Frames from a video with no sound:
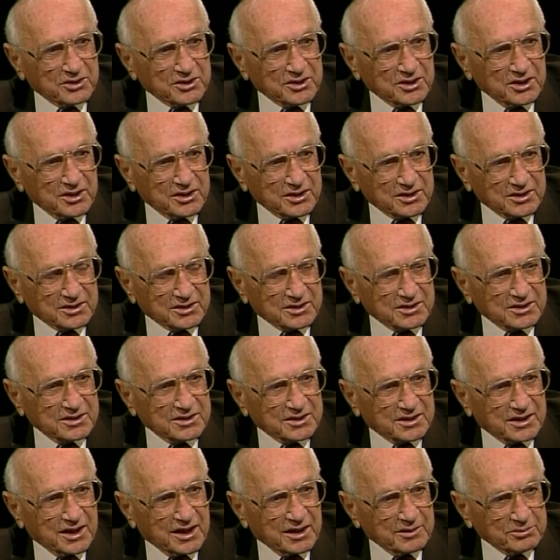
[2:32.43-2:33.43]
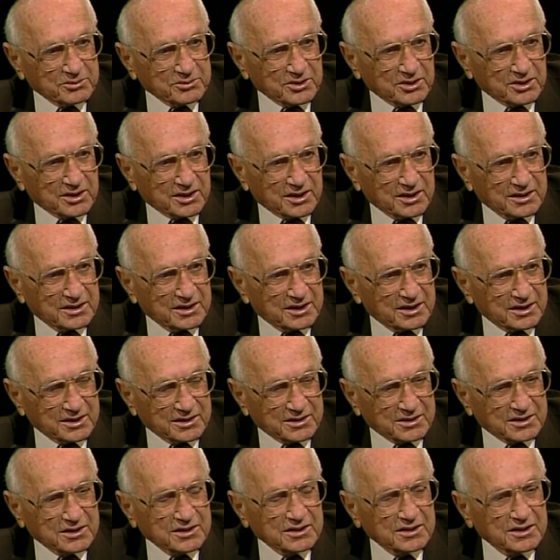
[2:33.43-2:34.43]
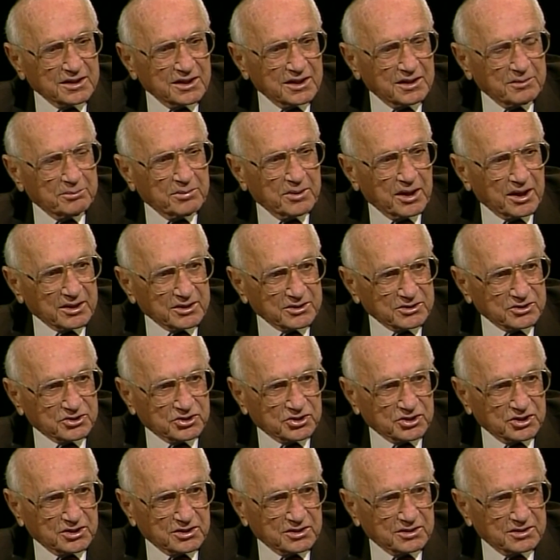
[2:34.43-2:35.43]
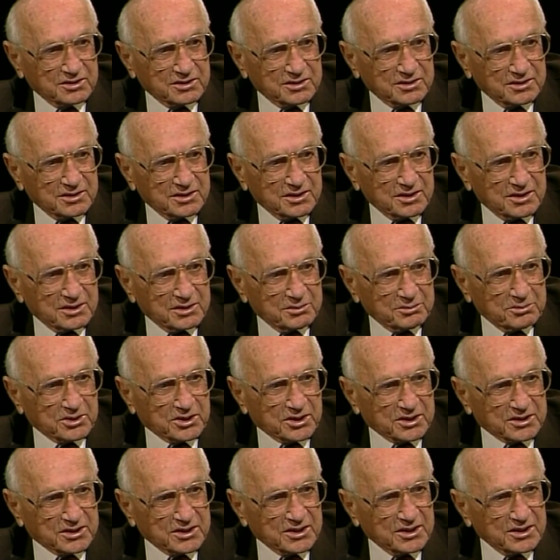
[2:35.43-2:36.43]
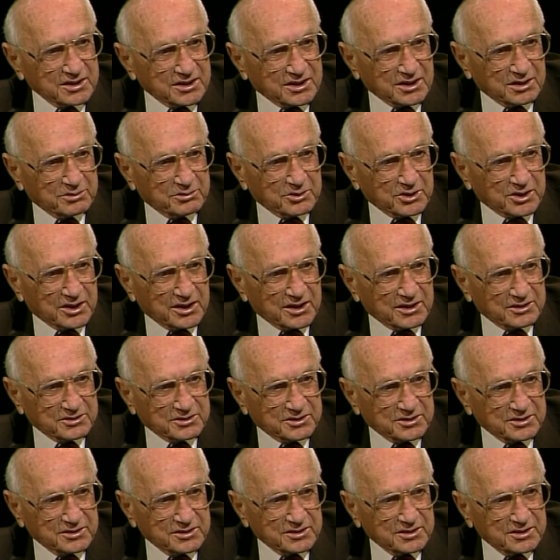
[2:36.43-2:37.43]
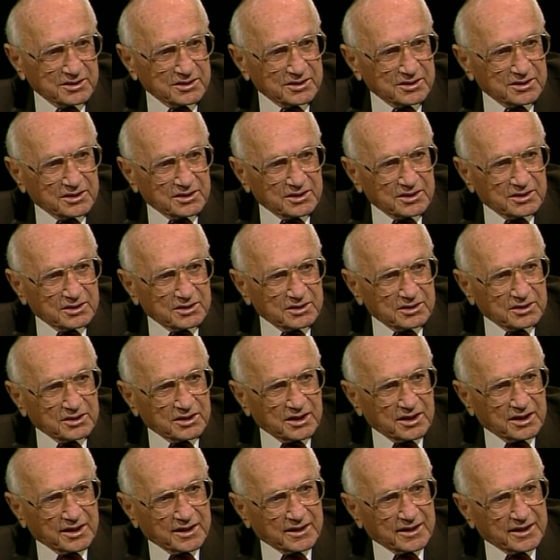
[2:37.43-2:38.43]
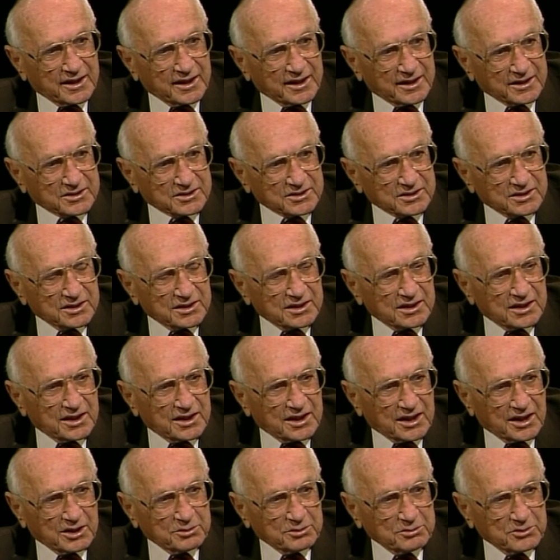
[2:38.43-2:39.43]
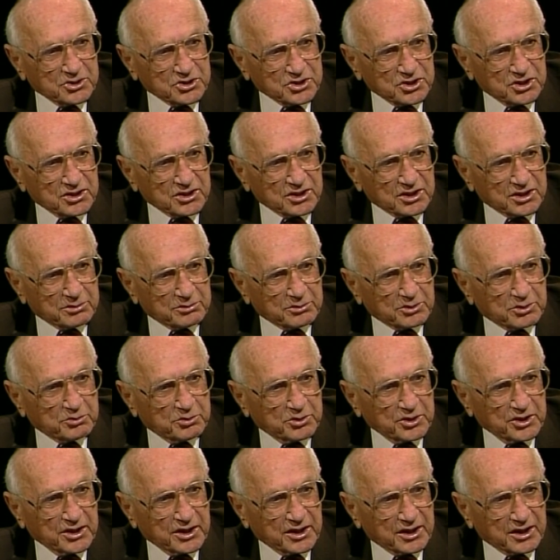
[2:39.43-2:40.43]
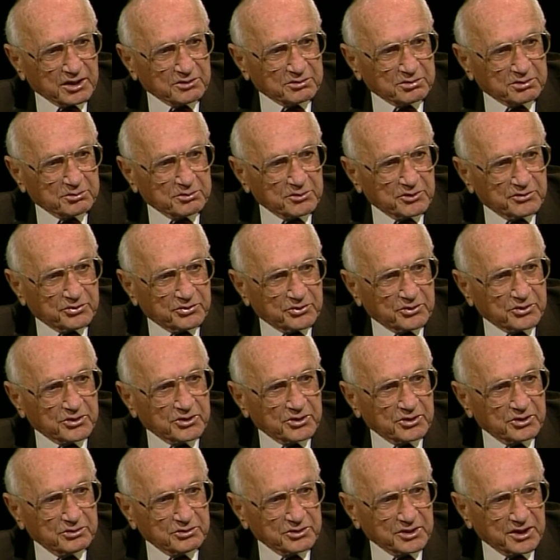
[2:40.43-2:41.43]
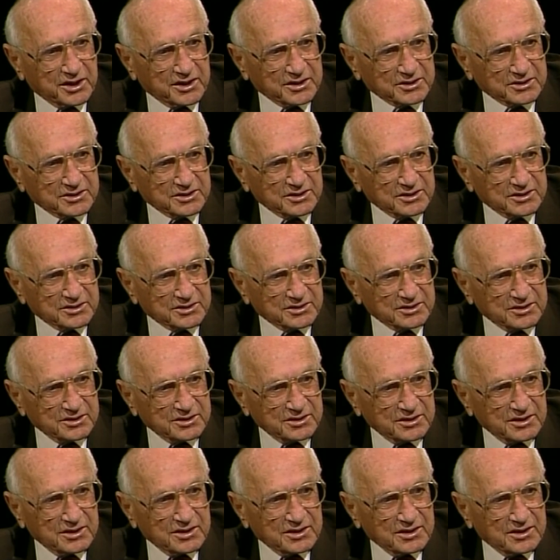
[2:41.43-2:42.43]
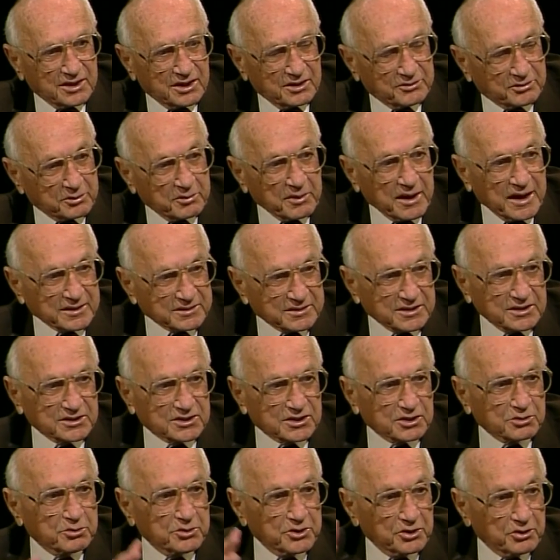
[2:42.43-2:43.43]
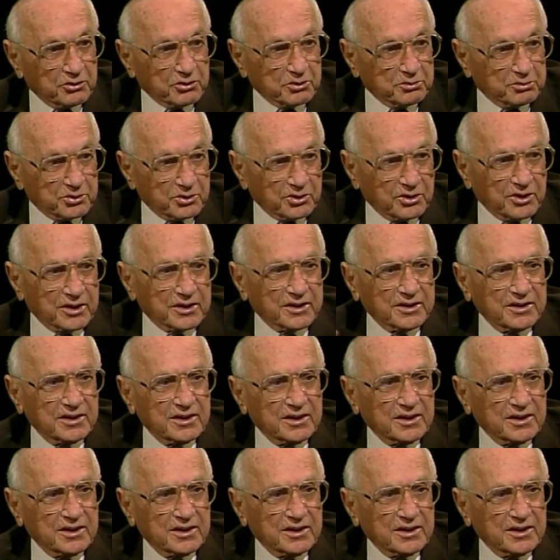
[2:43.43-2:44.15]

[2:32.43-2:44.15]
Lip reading: look not at the capital, not at the balance sheet, but at the income account, and ask how much income are we getting from foreign-owned assets, from assets that we own abroad,